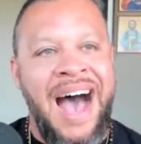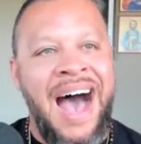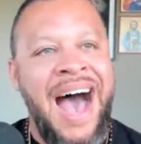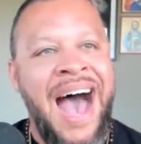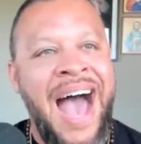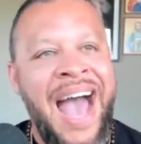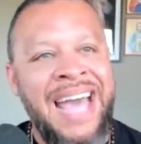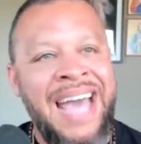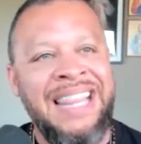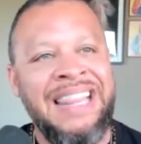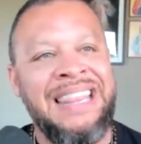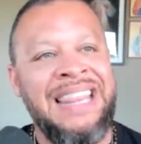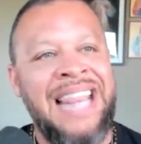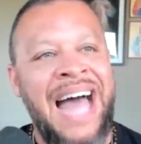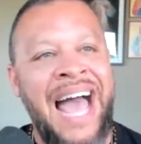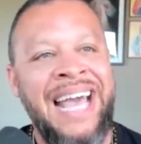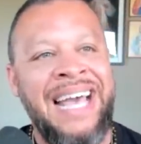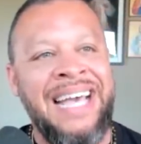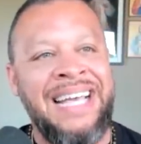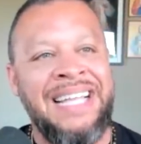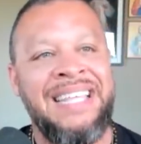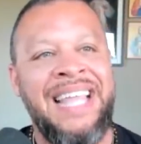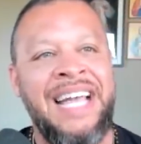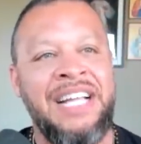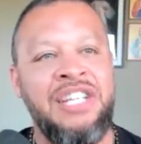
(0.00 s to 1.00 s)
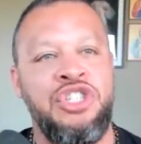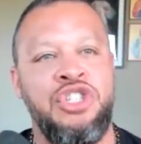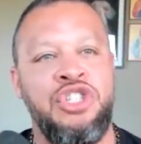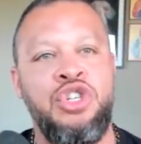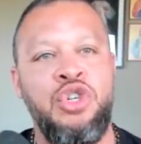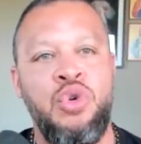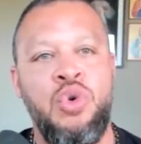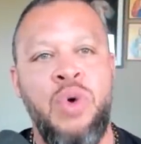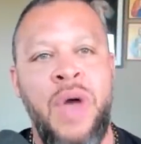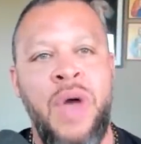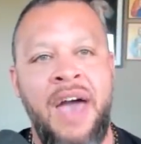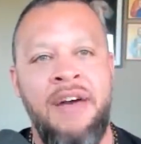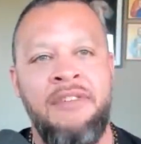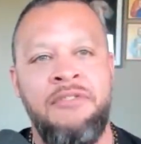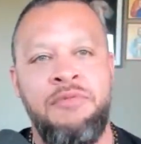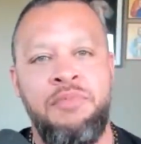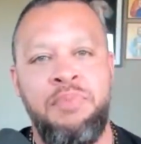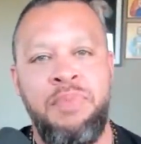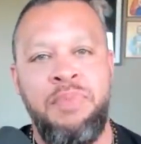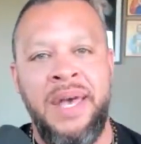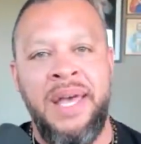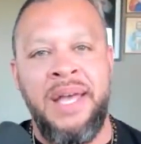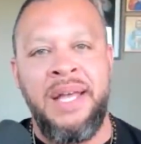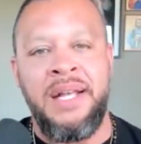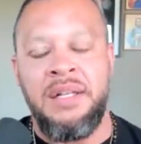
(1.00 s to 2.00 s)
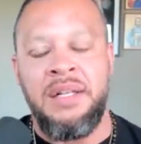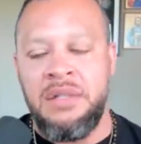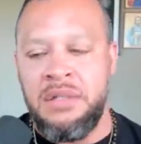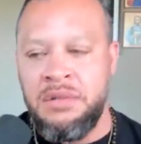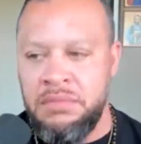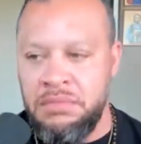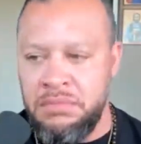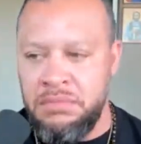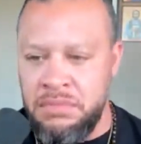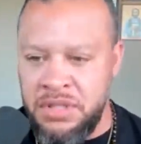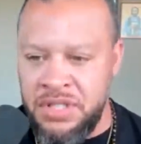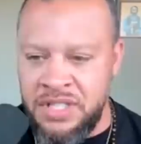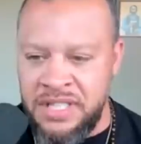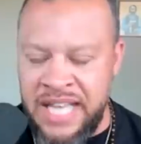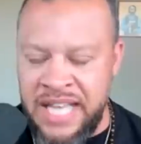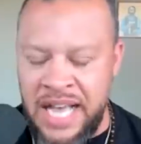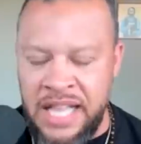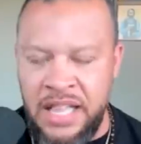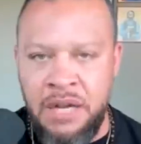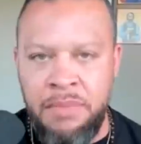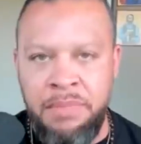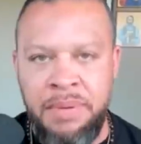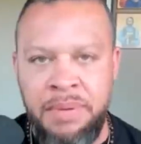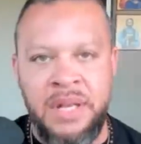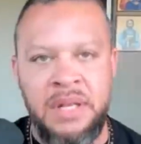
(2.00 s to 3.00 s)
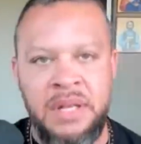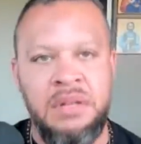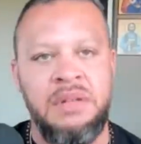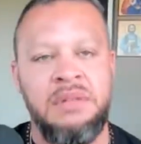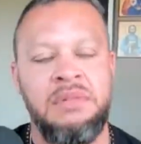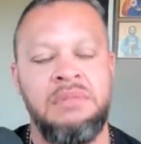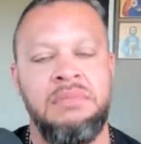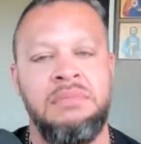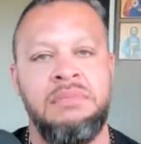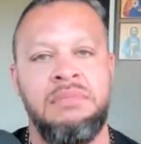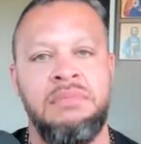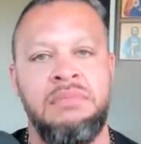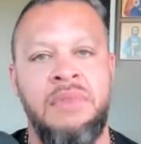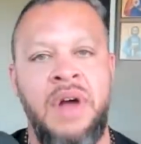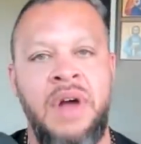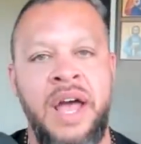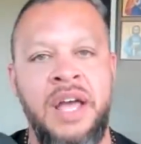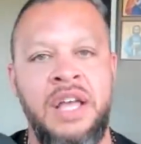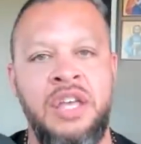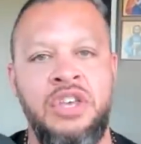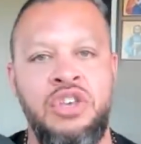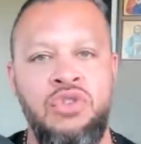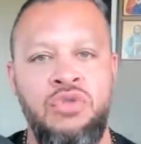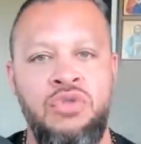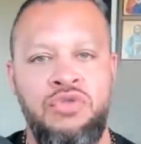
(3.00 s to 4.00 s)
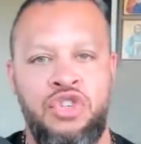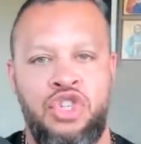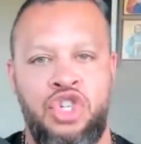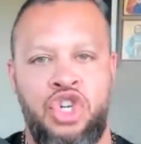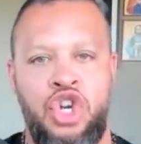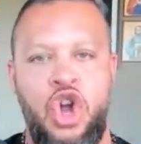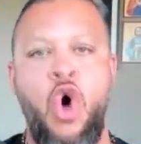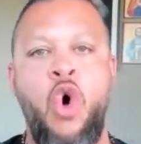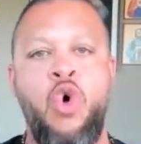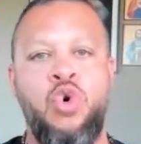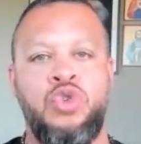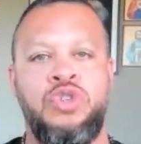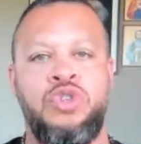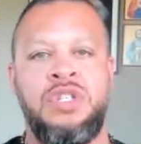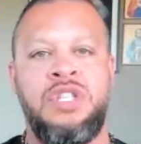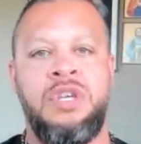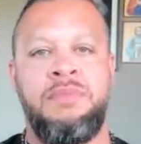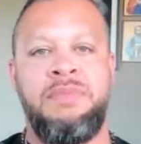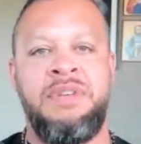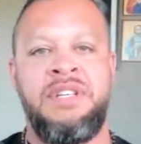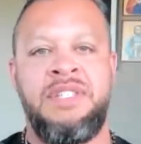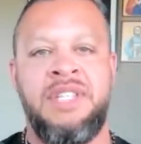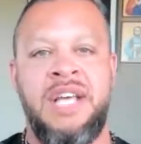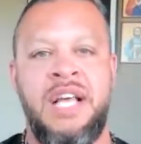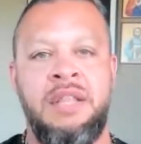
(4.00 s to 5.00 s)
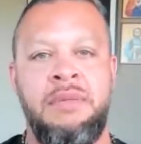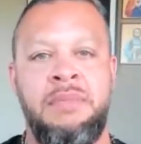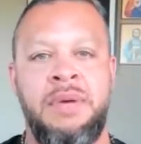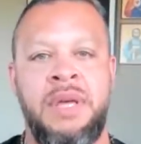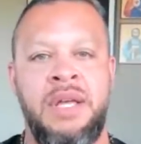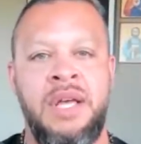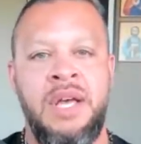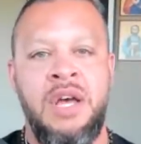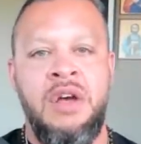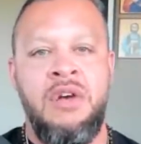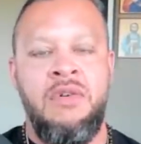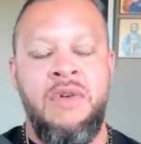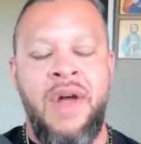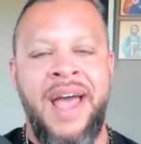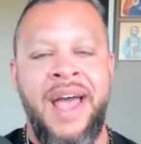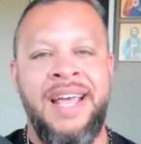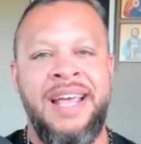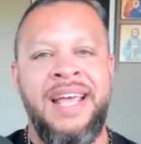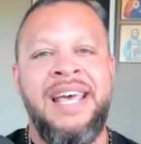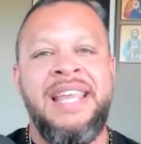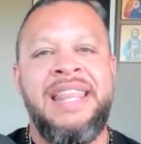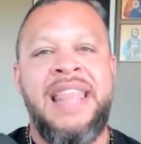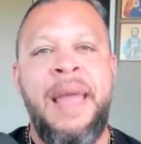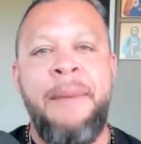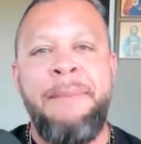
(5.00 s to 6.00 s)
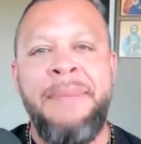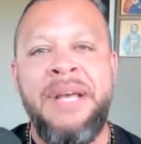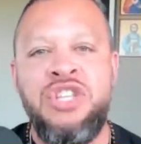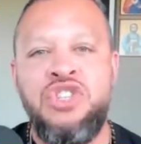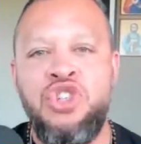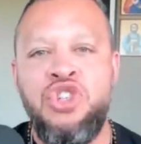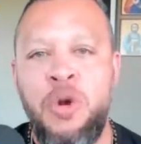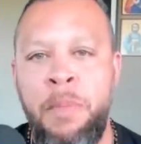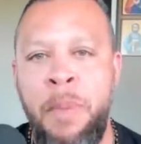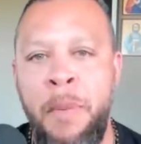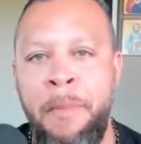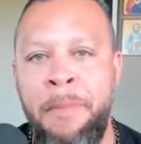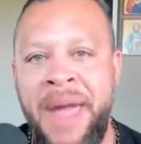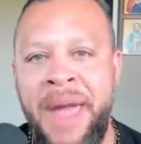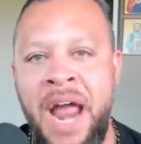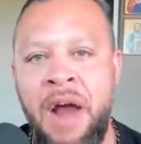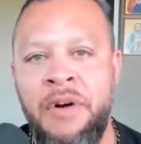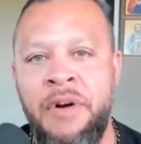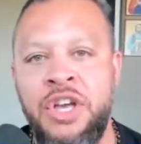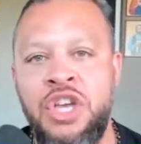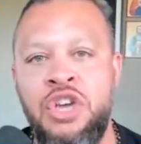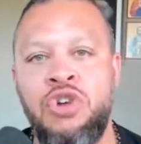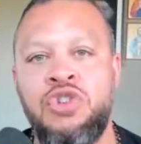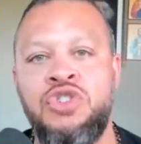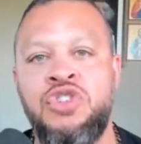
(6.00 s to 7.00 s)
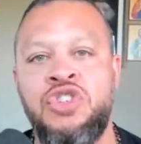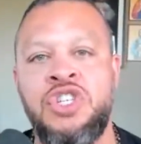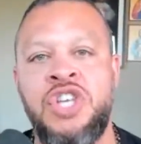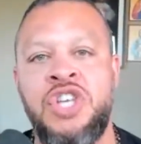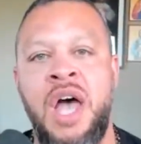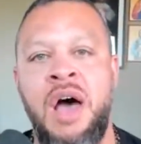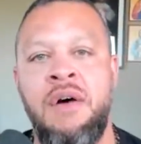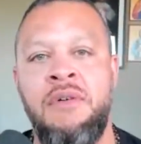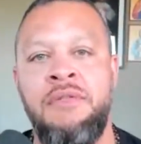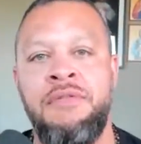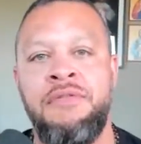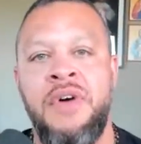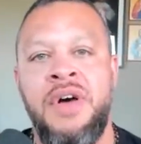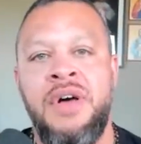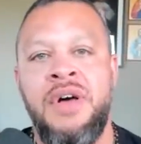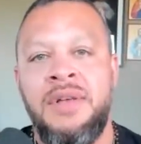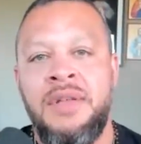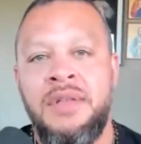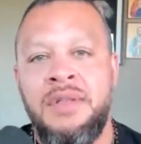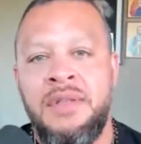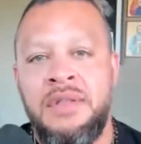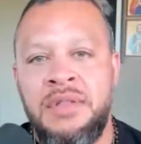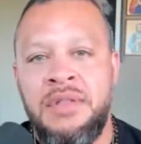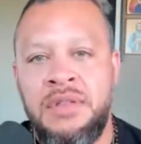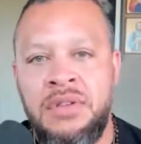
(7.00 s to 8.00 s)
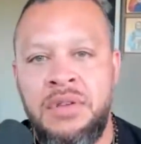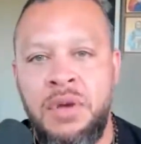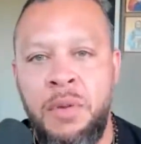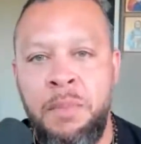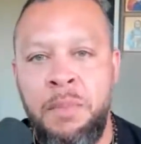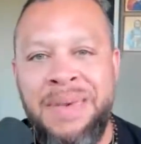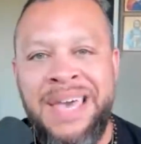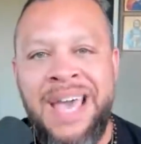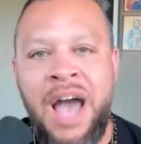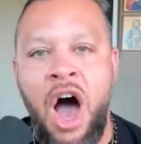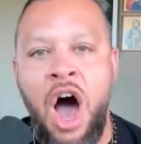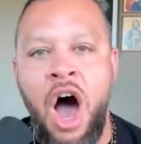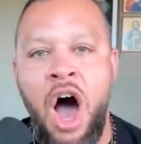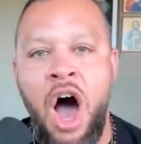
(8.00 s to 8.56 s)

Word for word: I like that you have been celibate, right? You've chosen to be celibate, right? That means you're preparing yourself to be a